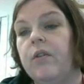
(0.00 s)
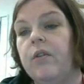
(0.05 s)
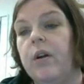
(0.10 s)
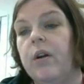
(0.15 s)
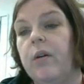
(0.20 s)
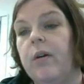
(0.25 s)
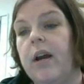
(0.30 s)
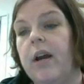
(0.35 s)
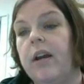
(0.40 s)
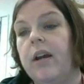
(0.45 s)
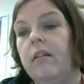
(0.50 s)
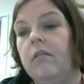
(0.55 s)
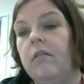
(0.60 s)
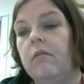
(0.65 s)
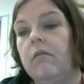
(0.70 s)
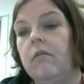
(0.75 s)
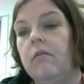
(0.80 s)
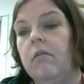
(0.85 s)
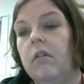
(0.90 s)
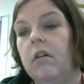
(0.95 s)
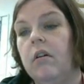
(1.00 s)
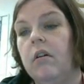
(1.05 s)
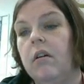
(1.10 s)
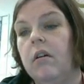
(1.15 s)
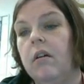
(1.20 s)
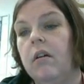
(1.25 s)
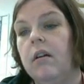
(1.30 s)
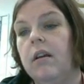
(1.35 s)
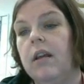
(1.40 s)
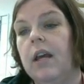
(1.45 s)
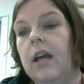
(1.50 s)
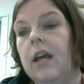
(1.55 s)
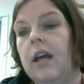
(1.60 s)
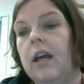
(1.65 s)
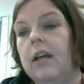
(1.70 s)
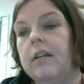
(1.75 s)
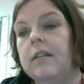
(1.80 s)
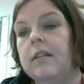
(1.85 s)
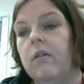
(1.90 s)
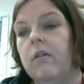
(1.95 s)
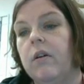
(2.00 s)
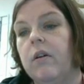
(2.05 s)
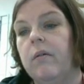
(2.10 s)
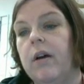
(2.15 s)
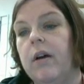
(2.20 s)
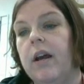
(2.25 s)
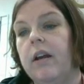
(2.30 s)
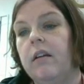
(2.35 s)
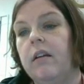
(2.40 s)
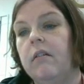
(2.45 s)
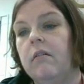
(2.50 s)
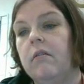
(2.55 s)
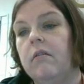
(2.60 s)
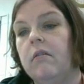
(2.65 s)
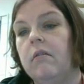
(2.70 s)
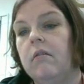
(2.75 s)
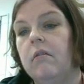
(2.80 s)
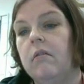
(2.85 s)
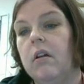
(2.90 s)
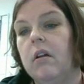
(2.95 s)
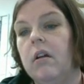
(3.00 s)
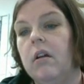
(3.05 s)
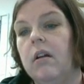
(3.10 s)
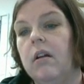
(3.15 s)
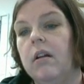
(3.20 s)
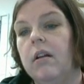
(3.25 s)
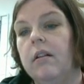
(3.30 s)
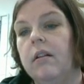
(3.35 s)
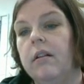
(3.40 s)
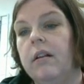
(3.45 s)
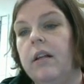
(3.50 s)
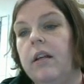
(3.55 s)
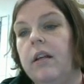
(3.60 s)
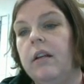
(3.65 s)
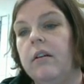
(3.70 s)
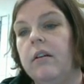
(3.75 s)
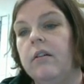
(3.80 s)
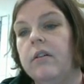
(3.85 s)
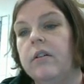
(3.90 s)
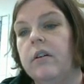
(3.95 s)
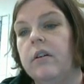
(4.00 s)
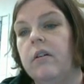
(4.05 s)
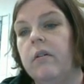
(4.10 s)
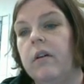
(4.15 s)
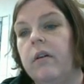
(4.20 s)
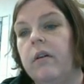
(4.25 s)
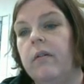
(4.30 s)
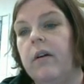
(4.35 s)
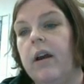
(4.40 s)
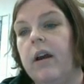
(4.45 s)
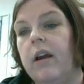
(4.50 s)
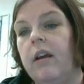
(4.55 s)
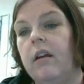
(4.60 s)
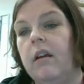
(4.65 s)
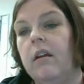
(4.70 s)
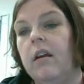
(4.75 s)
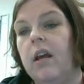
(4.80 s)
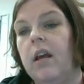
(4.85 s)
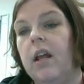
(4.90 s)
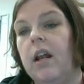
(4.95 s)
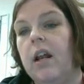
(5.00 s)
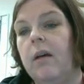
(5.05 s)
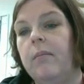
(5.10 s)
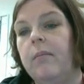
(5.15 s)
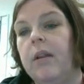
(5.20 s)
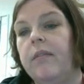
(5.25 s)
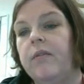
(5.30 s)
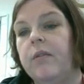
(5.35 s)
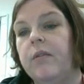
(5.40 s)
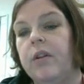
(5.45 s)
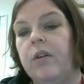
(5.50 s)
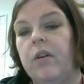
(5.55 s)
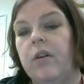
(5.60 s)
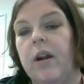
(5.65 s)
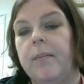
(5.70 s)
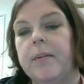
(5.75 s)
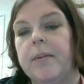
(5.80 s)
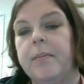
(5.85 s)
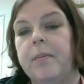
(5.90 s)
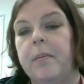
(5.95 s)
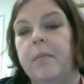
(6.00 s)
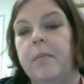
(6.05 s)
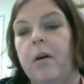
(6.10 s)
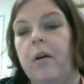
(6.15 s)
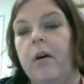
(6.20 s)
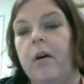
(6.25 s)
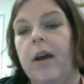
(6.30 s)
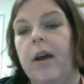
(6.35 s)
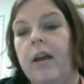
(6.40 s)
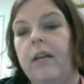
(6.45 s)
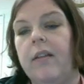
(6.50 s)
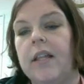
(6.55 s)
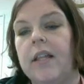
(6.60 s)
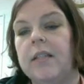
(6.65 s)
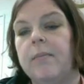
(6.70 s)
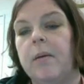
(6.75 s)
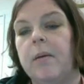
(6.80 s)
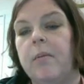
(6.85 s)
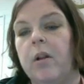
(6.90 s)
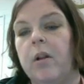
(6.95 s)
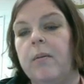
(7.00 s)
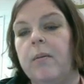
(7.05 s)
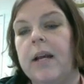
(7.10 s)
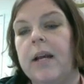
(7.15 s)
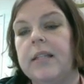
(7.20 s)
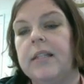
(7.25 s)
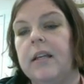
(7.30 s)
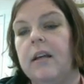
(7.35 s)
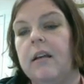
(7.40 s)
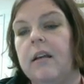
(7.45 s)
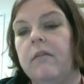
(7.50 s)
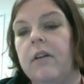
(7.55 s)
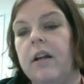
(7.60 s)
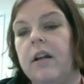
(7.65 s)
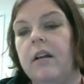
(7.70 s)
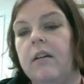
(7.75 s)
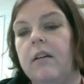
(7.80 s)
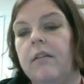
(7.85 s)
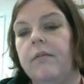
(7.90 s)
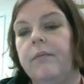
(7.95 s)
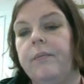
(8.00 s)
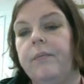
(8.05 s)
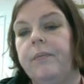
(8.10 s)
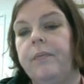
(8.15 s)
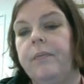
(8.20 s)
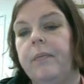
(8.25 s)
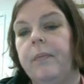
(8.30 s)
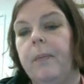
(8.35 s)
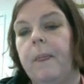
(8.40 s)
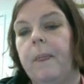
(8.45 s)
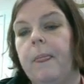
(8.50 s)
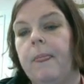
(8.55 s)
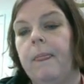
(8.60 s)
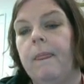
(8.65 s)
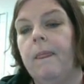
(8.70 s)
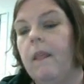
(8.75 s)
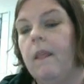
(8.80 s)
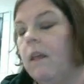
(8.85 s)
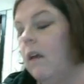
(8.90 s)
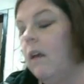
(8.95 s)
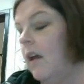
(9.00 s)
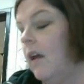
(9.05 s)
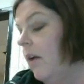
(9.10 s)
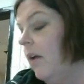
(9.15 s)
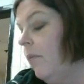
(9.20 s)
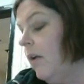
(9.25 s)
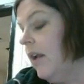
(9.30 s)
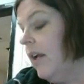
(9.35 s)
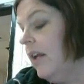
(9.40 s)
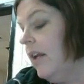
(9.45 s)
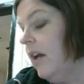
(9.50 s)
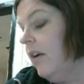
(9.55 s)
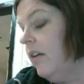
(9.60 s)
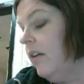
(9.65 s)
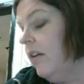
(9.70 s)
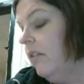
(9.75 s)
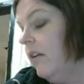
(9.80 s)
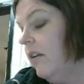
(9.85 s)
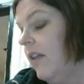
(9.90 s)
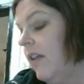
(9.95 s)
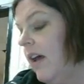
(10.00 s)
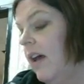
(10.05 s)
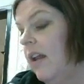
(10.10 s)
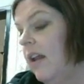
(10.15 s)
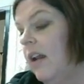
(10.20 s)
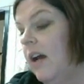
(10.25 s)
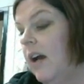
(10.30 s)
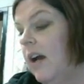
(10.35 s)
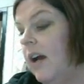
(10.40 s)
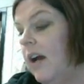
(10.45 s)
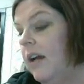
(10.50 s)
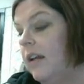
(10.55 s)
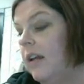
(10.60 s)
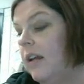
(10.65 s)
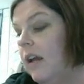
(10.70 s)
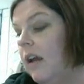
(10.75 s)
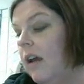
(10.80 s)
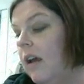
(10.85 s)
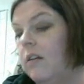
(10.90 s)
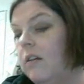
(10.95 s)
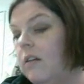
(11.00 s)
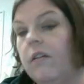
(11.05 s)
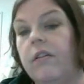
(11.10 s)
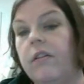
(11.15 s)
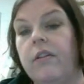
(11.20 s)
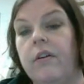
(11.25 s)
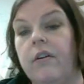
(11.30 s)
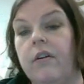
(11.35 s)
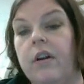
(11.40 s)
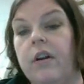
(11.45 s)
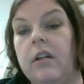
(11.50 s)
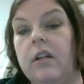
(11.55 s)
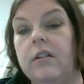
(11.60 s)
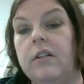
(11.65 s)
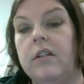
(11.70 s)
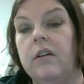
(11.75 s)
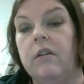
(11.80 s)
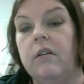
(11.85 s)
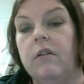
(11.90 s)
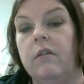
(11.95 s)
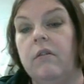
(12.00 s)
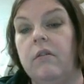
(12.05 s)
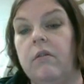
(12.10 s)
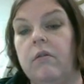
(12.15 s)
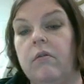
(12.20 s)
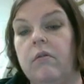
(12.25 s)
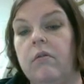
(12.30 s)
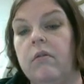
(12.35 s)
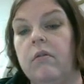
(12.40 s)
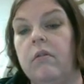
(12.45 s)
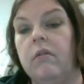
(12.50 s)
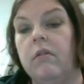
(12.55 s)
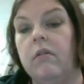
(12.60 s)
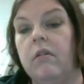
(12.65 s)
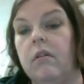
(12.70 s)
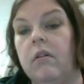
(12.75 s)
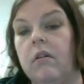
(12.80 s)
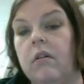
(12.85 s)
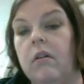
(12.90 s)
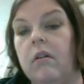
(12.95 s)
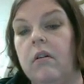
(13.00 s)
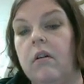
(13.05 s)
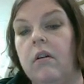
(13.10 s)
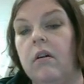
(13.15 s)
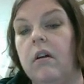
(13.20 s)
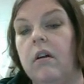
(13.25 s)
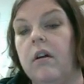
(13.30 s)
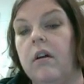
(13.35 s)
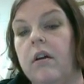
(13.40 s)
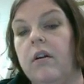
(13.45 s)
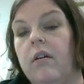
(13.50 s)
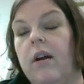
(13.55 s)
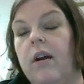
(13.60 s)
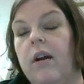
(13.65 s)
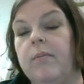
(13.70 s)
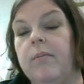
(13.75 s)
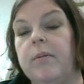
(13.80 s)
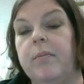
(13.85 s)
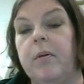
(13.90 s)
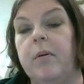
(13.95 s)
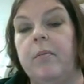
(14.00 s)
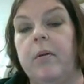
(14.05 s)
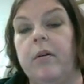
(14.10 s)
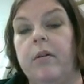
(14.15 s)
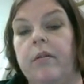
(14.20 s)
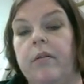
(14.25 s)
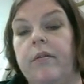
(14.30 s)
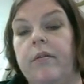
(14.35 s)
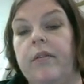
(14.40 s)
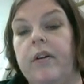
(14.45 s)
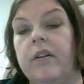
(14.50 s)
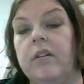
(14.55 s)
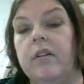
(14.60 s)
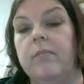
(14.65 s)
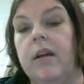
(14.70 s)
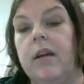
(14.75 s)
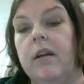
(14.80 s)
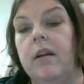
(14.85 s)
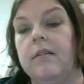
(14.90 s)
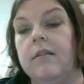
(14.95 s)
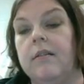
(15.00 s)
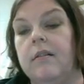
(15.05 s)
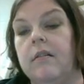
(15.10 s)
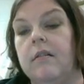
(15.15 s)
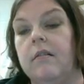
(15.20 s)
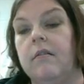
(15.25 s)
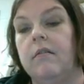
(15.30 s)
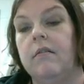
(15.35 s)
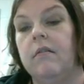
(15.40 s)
are going away, K is going away, liters are going away, and I'm left with grams per mole. Hey, that's my molar mass again, right? And when I calculate that, I get 32 grams per mole. There's my answer.